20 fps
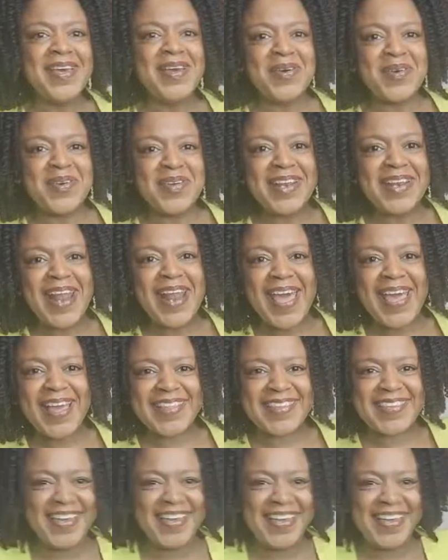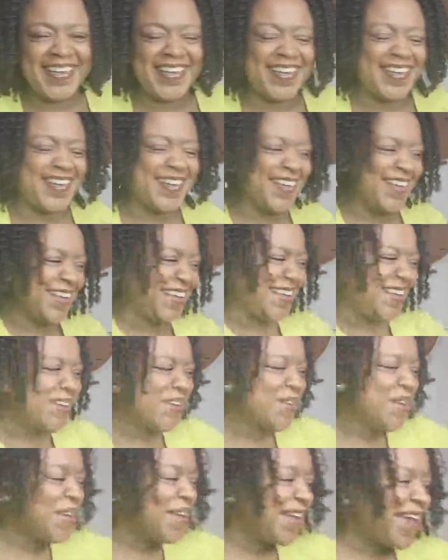good night,
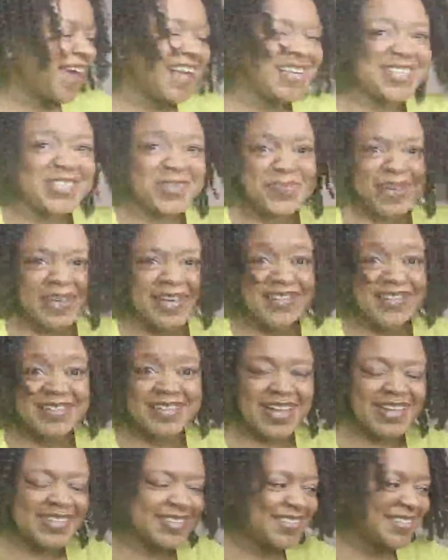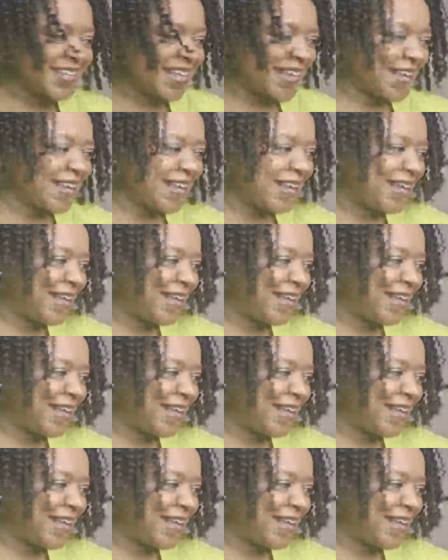as Jamaicans like to say.